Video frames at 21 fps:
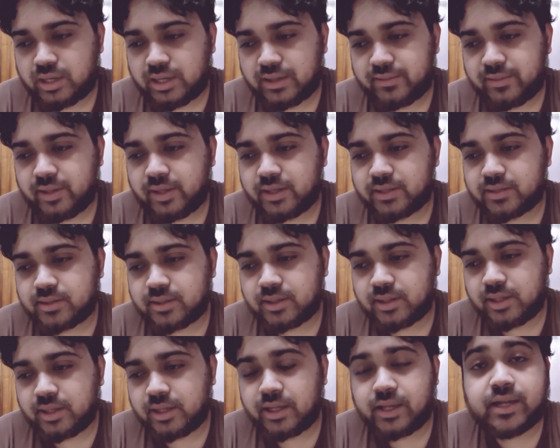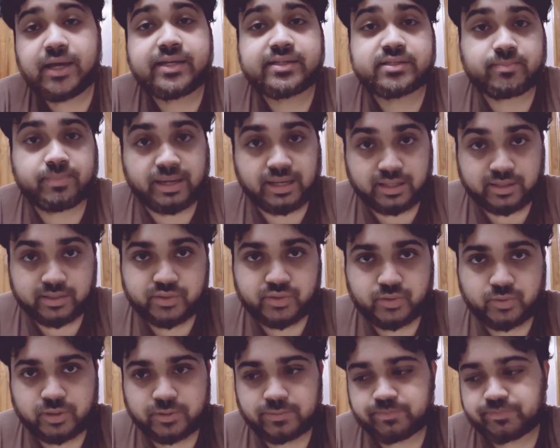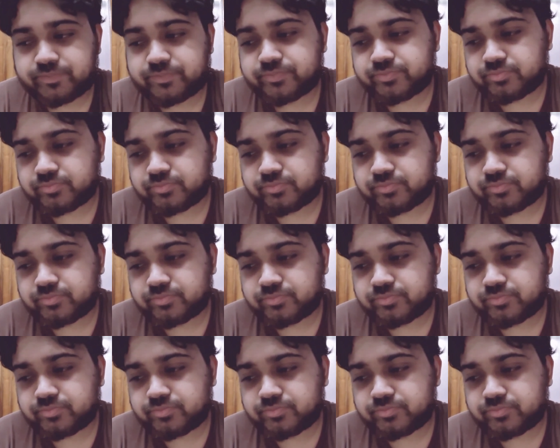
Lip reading: I think it has a balance to it.